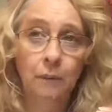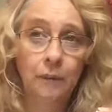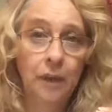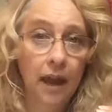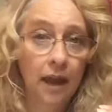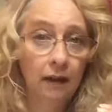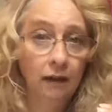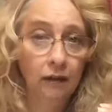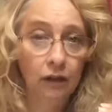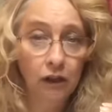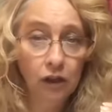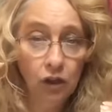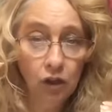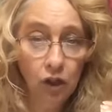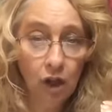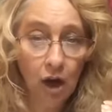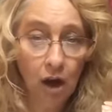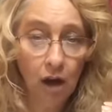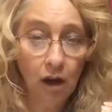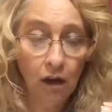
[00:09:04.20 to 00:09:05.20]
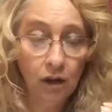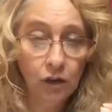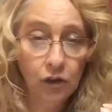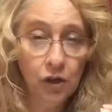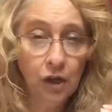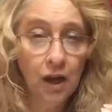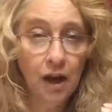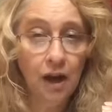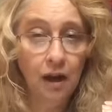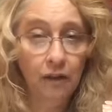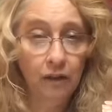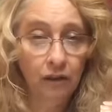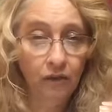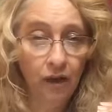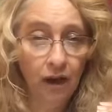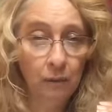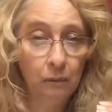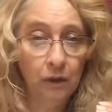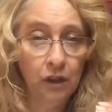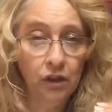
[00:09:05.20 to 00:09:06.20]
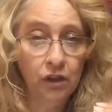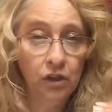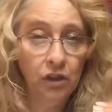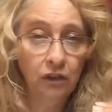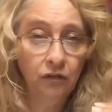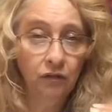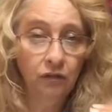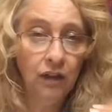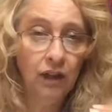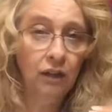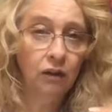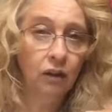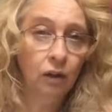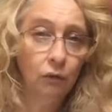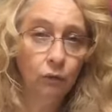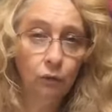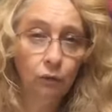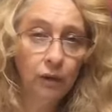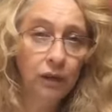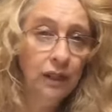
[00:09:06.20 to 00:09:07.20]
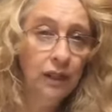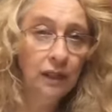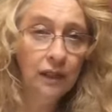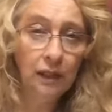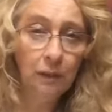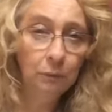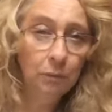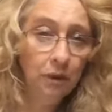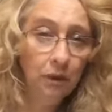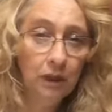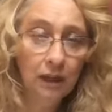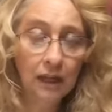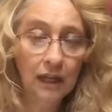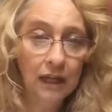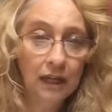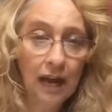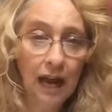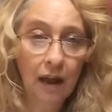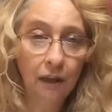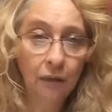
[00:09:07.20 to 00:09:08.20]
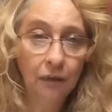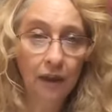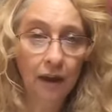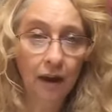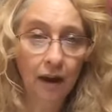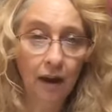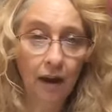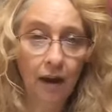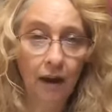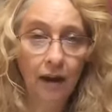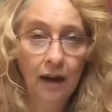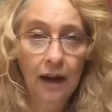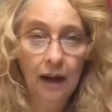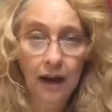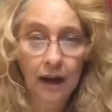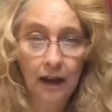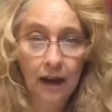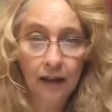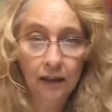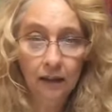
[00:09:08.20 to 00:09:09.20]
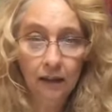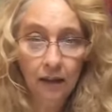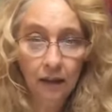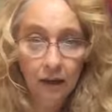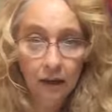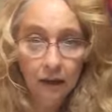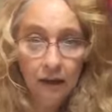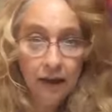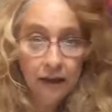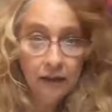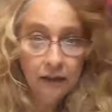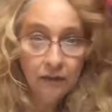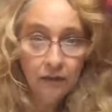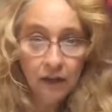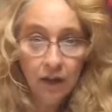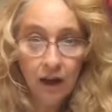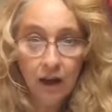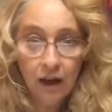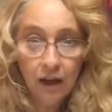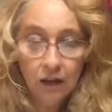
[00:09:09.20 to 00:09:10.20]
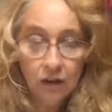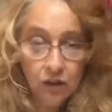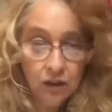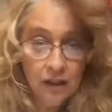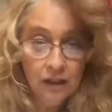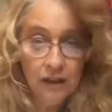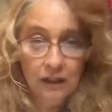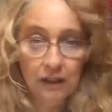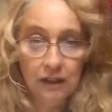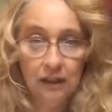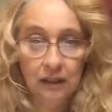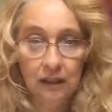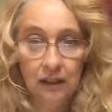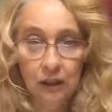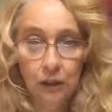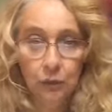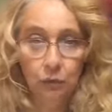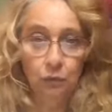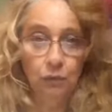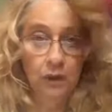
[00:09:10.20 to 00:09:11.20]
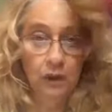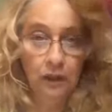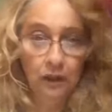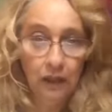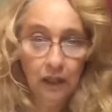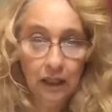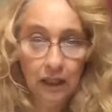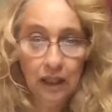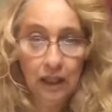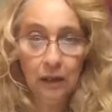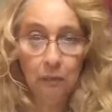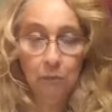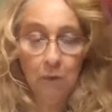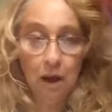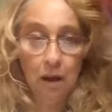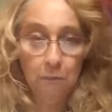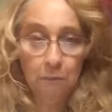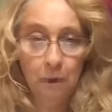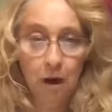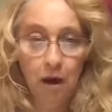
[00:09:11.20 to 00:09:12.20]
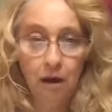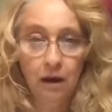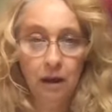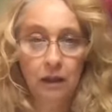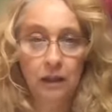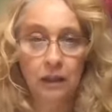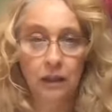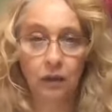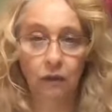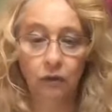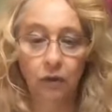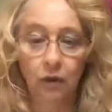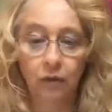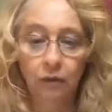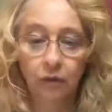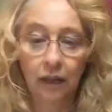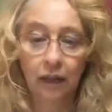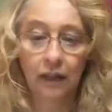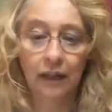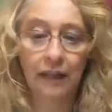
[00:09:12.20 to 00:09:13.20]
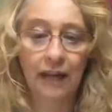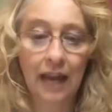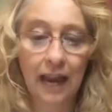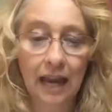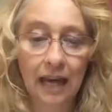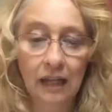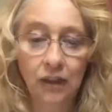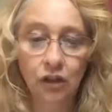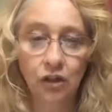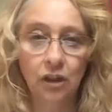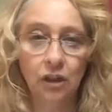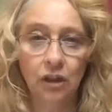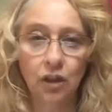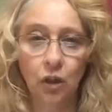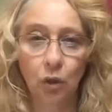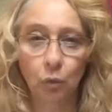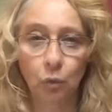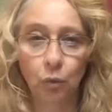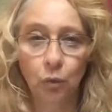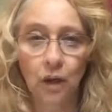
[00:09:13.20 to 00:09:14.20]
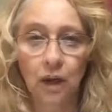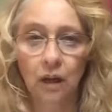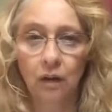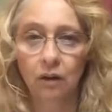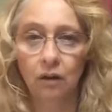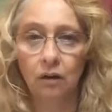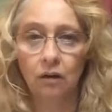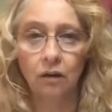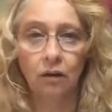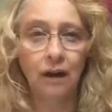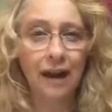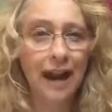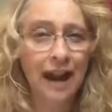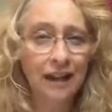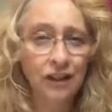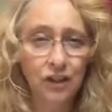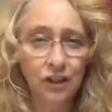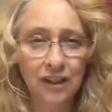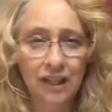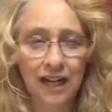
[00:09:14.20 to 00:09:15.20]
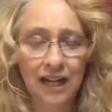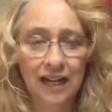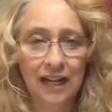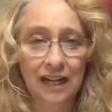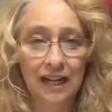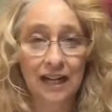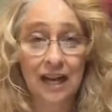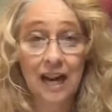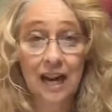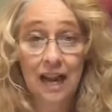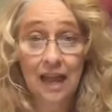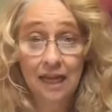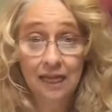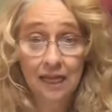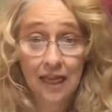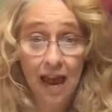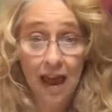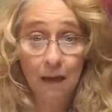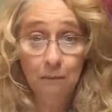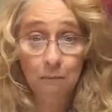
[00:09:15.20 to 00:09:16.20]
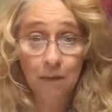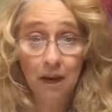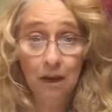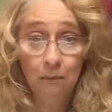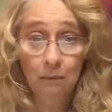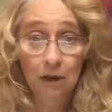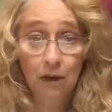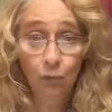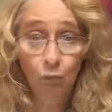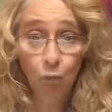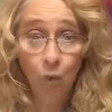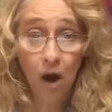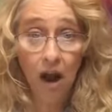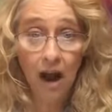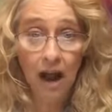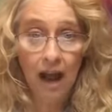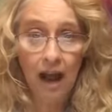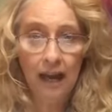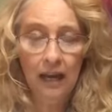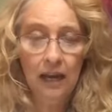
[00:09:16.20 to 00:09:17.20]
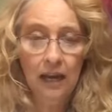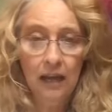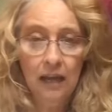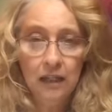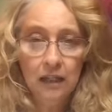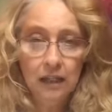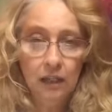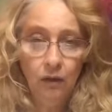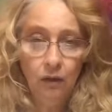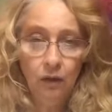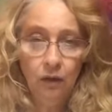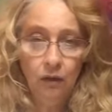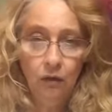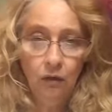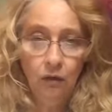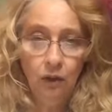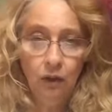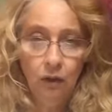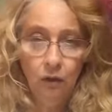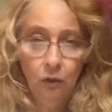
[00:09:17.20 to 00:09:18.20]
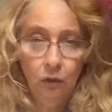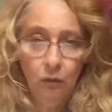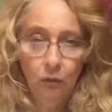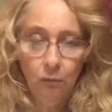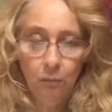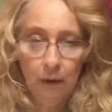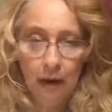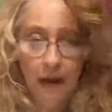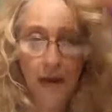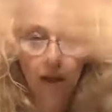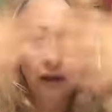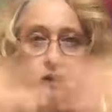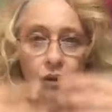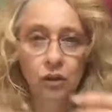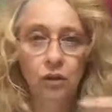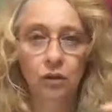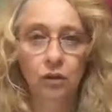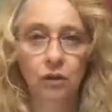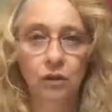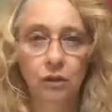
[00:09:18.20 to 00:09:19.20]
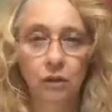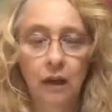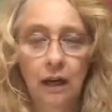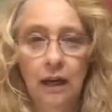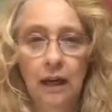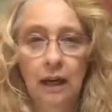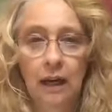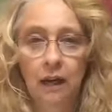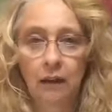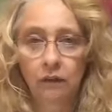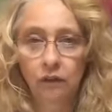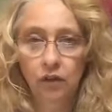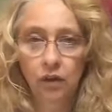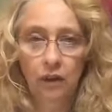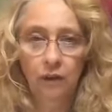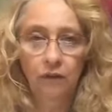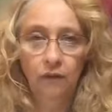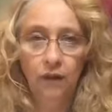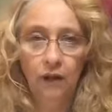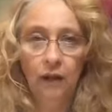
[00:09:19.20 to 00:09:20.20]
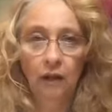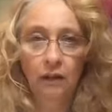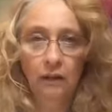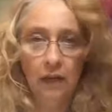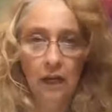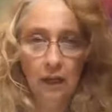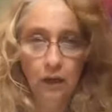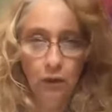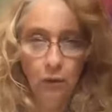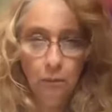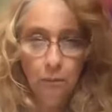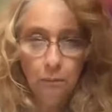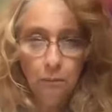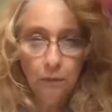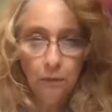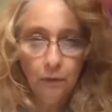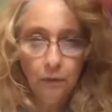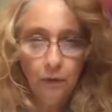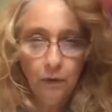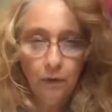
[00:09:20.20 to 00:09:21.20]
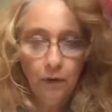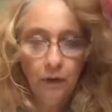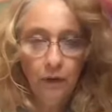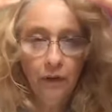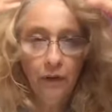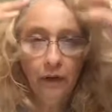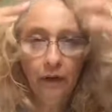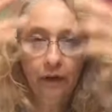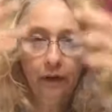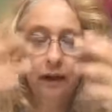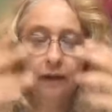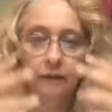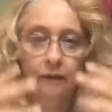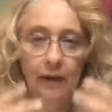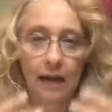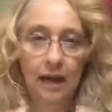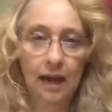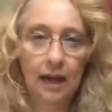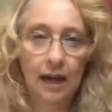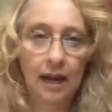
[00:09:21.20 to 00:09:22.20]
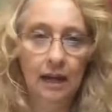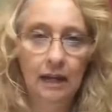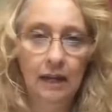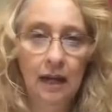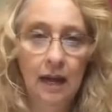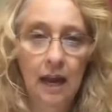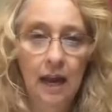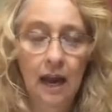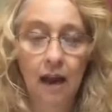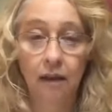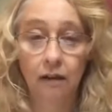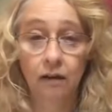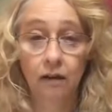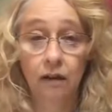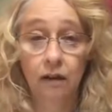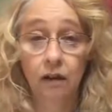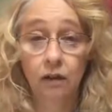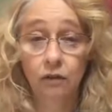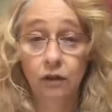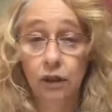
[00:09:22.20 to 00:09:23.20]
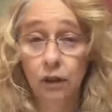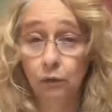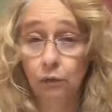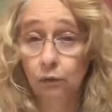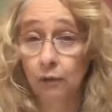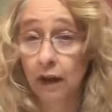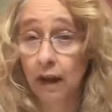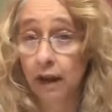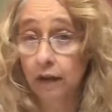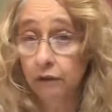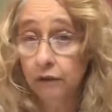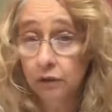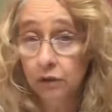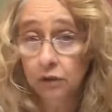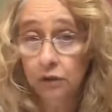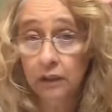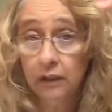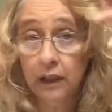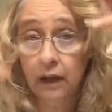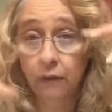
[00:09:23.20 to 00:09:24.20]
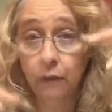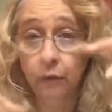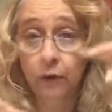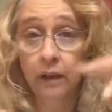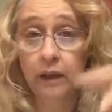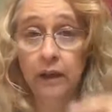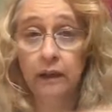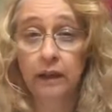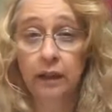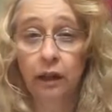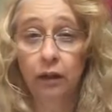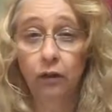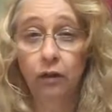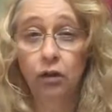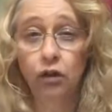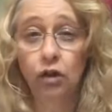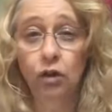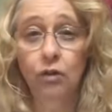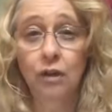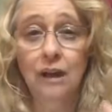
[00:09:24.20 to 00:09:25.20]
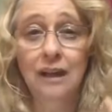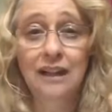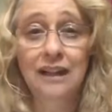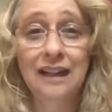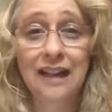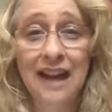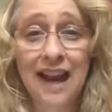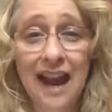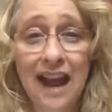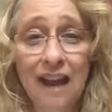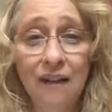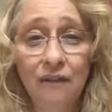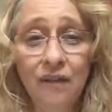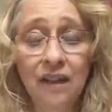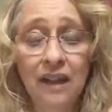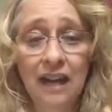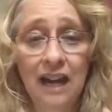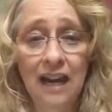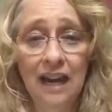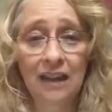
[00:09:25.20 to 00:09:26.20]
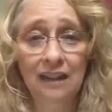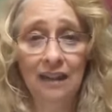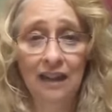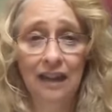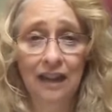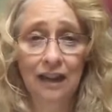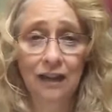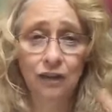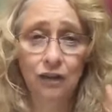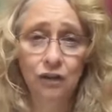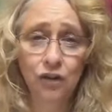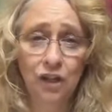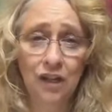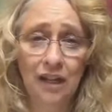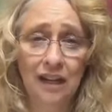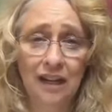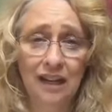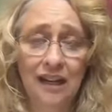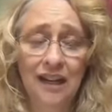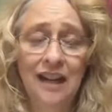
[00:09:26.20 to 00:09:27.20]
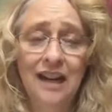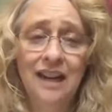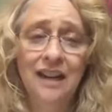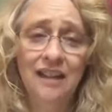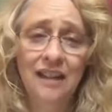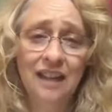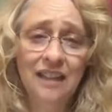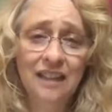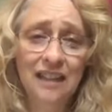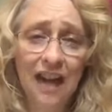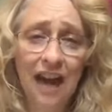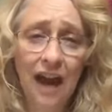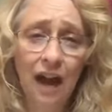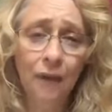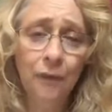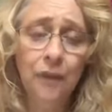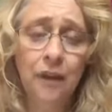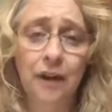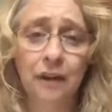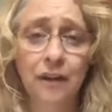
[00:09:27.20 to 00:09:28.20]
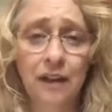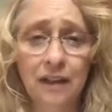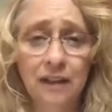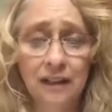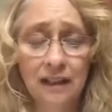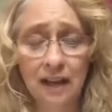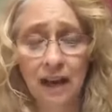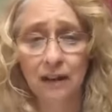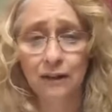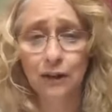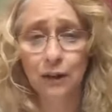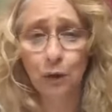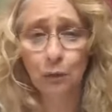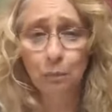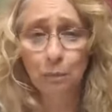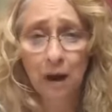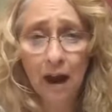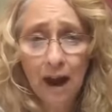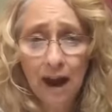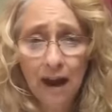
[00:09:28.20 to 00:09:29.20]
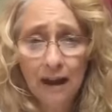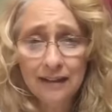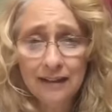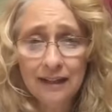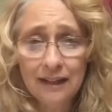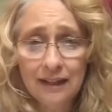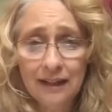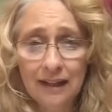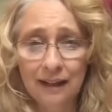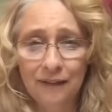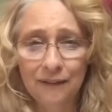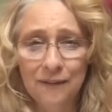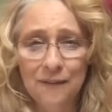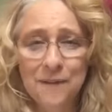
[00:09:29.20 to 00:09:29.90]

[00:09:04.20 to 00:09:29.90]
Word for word: that are in charge of the vibration of fear are really putting it out there. And the collective consciousness is really getting bombarded. So if you're feeling anxious or weird or agitated, that may be why. So you, you balance your energy field and you pull the love in and surround yourself with it so that you can navigate the energy that's out there that's not so positive